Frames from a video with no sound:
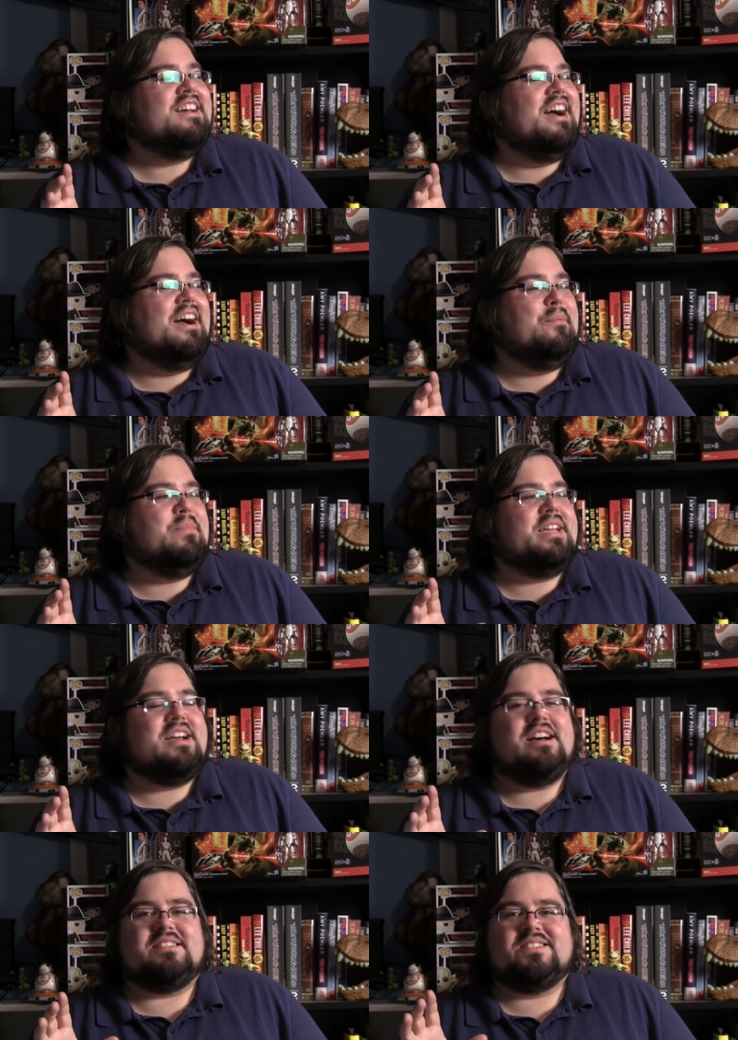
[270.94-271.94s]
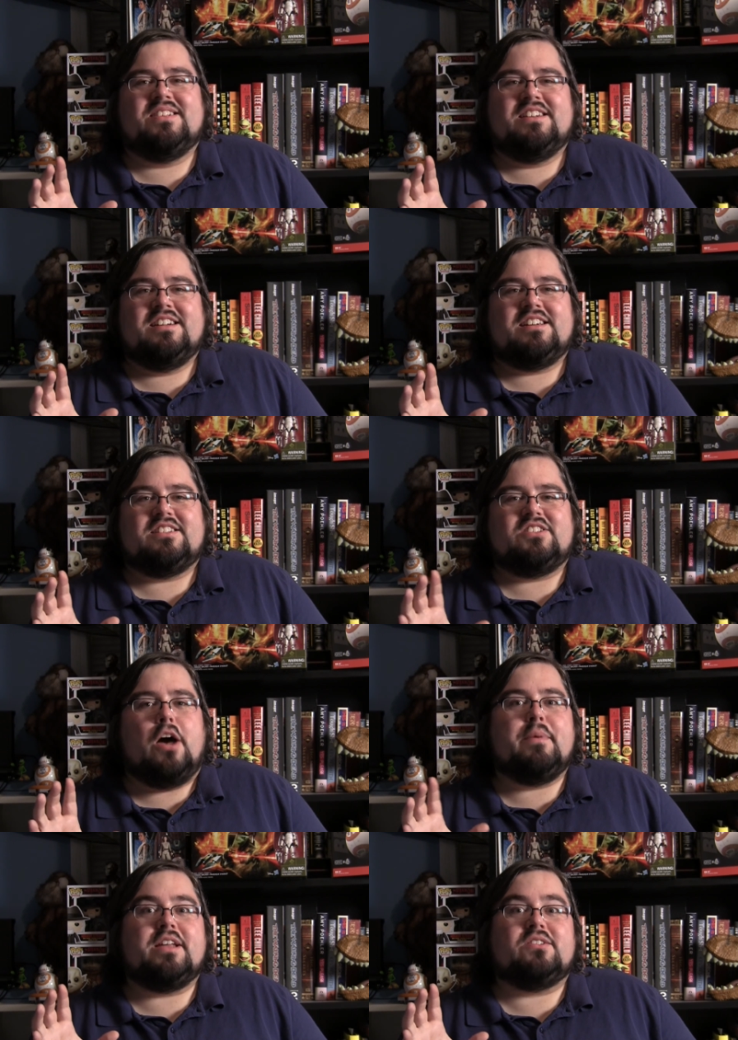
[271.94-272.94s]
uh, because
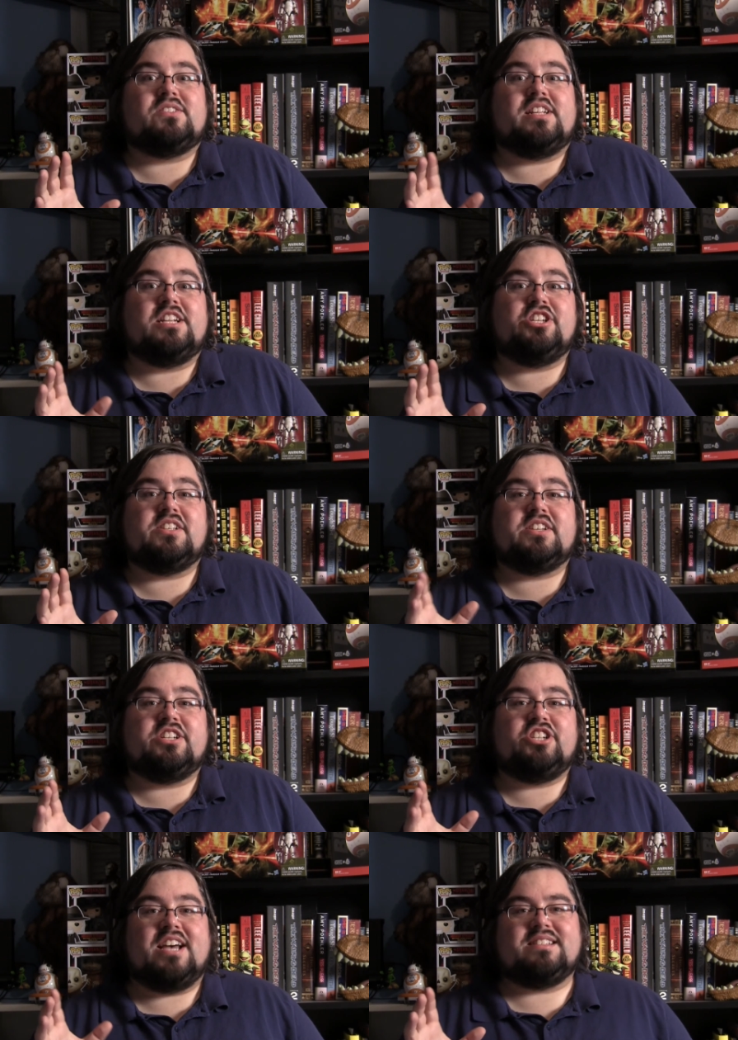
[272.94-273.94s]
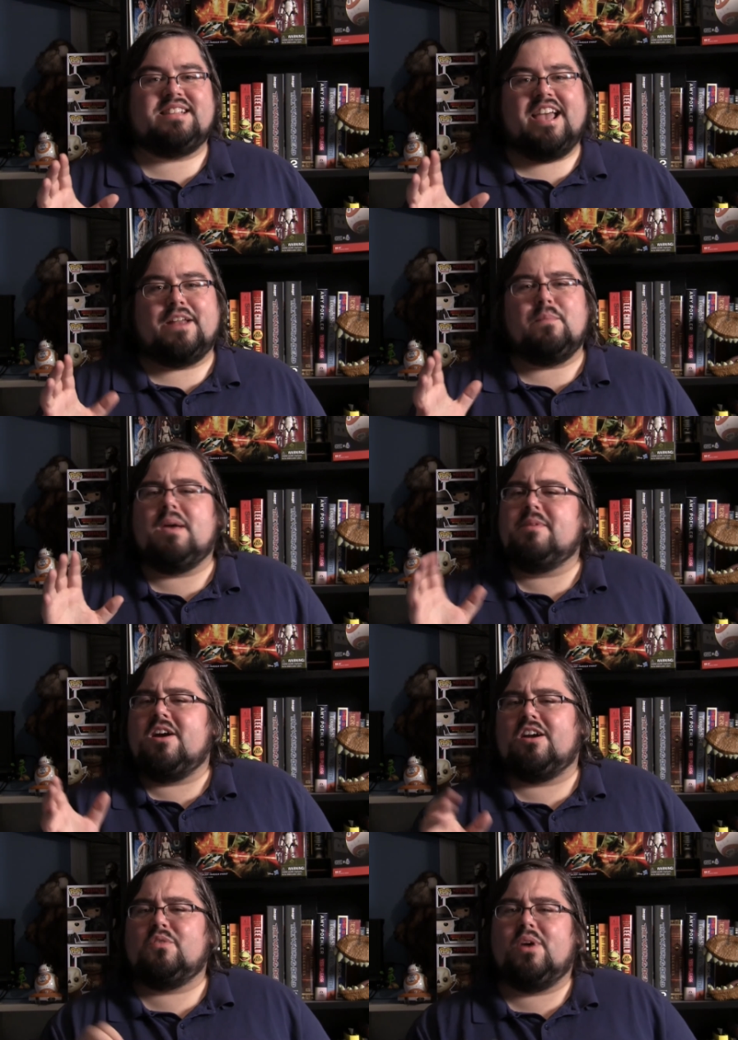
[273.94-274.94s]
Tom Hiddleston and Jessica Chastain maybe
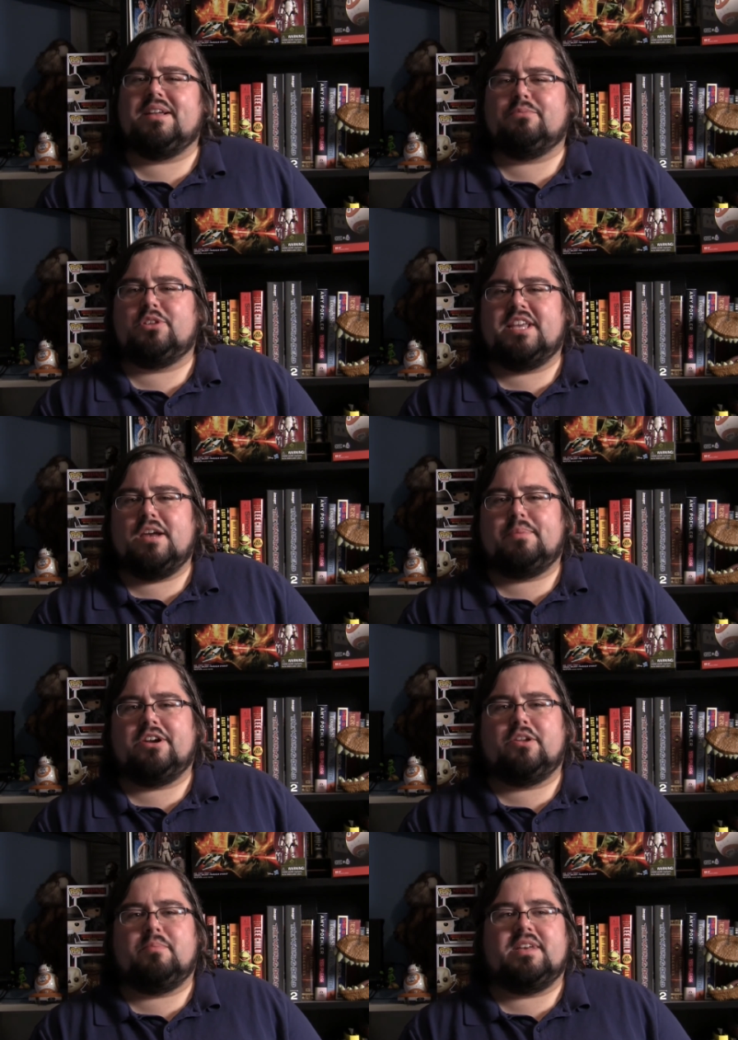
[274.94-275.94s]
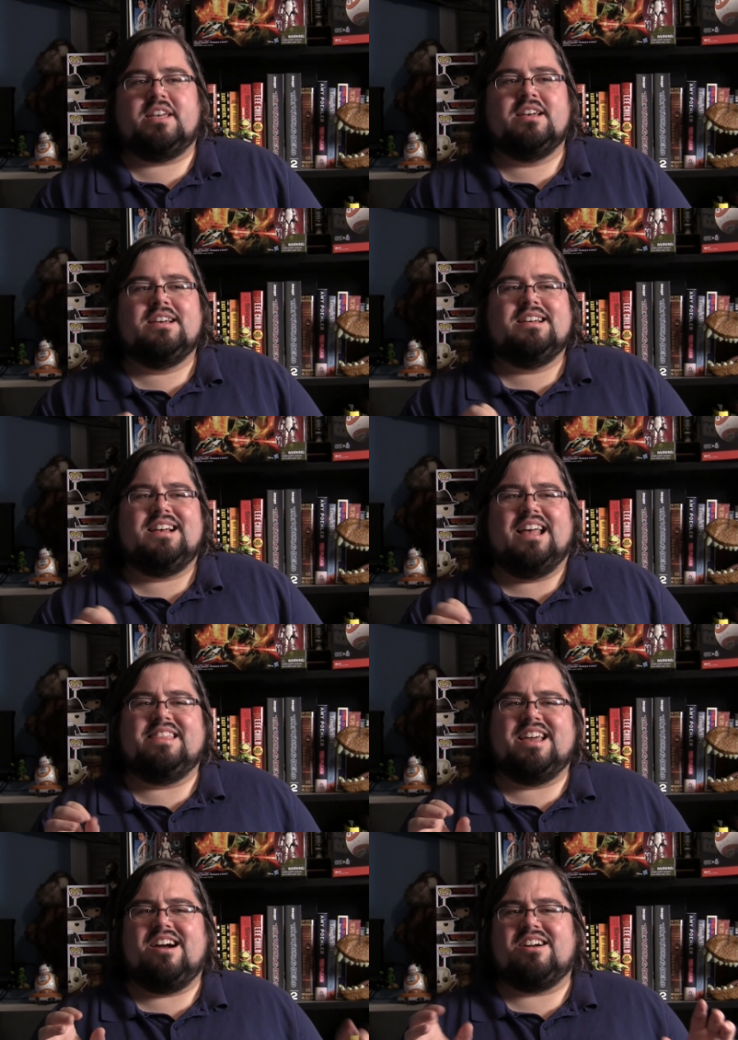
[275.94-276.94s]
aren't quite what they appear to be,
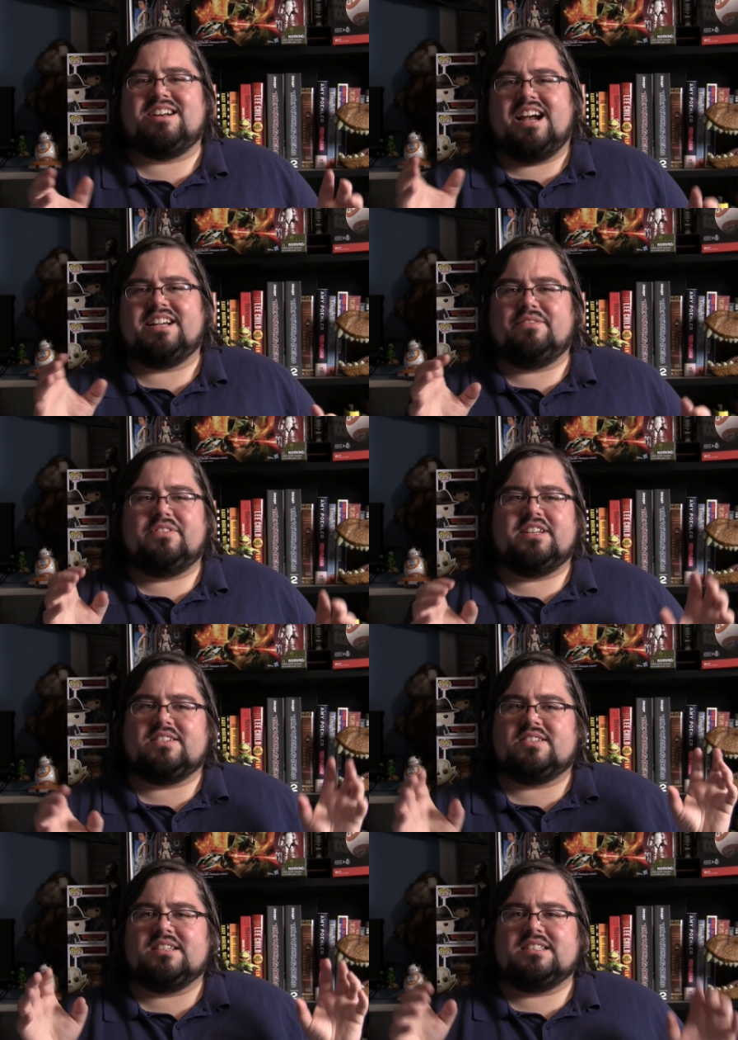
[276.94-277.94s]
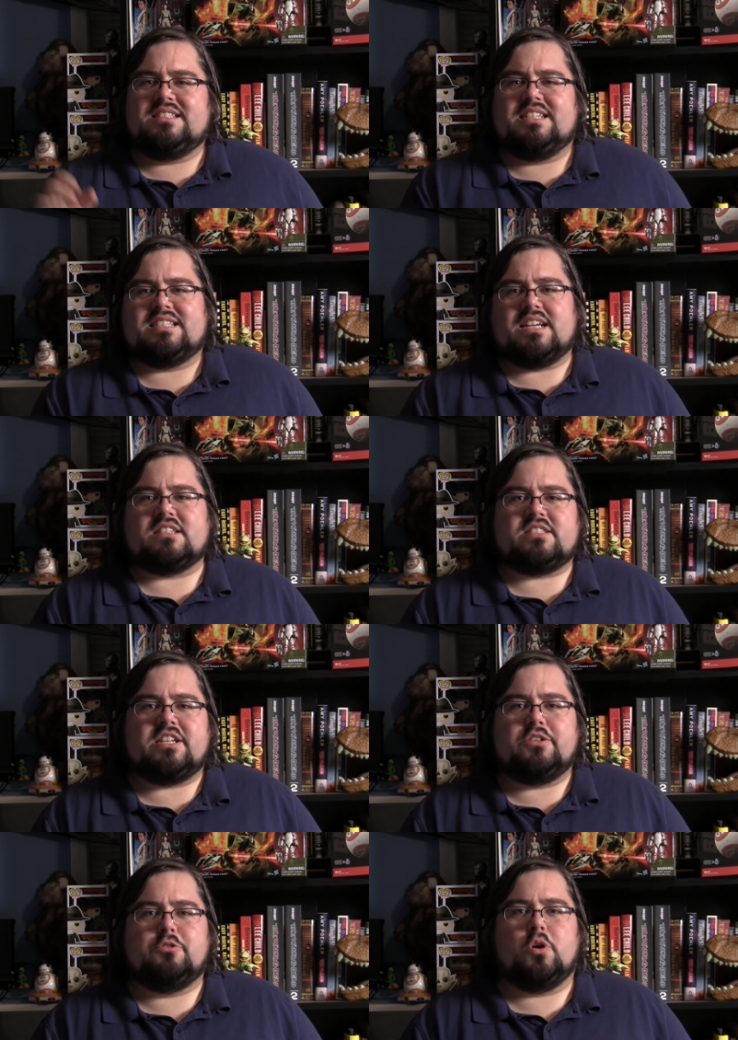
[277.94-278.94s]
and they are kind of these
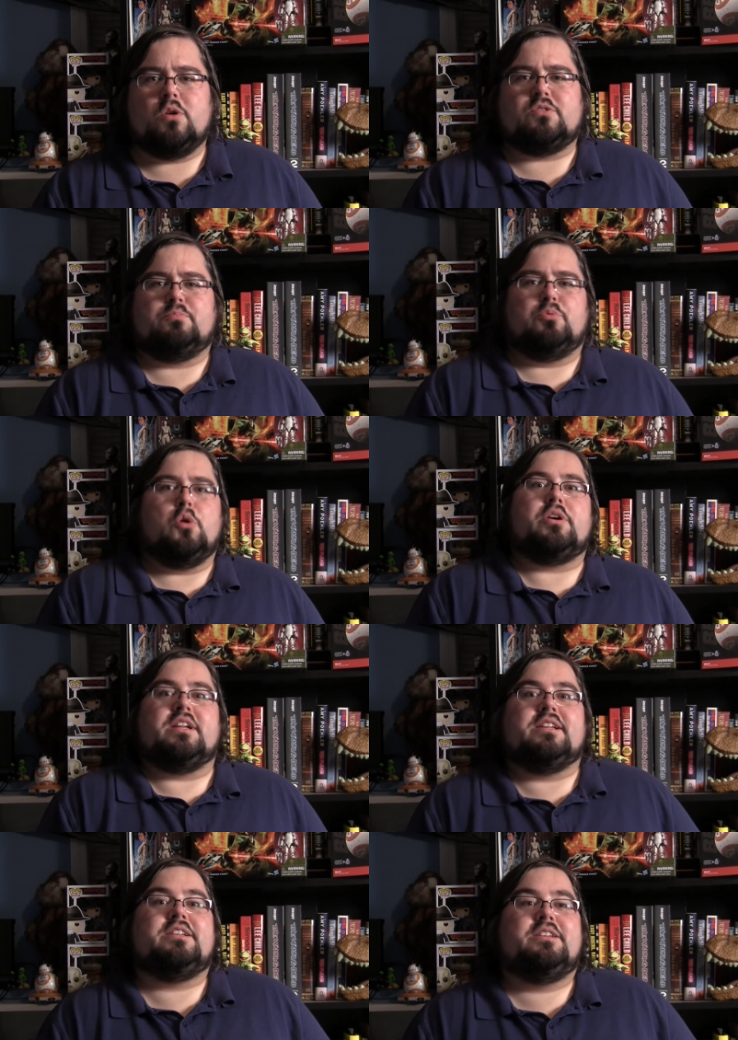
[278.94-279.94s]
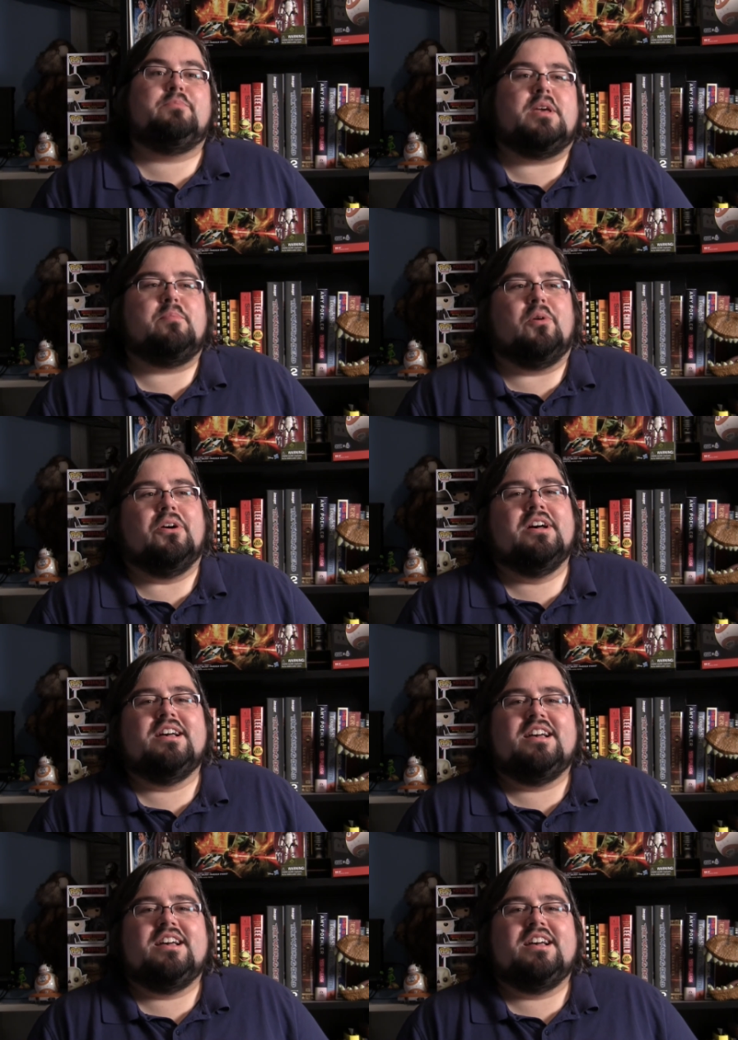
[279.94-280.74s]
disgusting, gross, broken people.